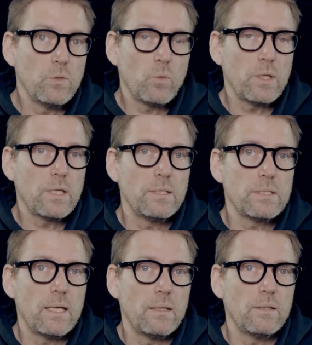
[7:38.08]
one can
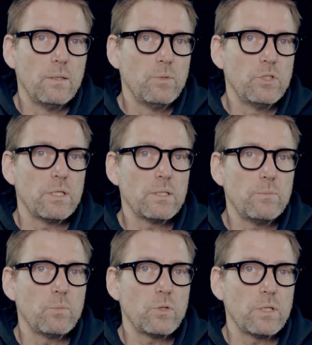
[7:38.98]
say that the machine is
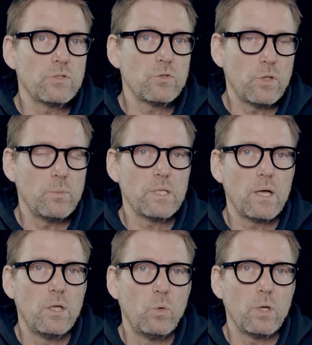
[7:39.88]
built extremely
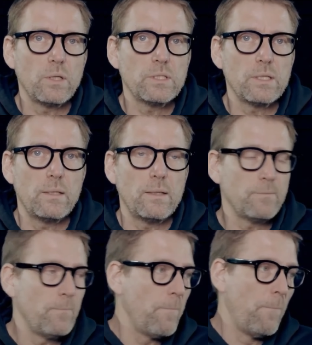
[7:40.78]
high quality.
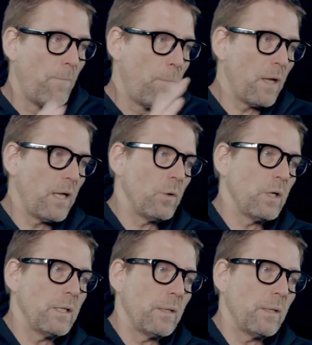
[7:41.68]
High quality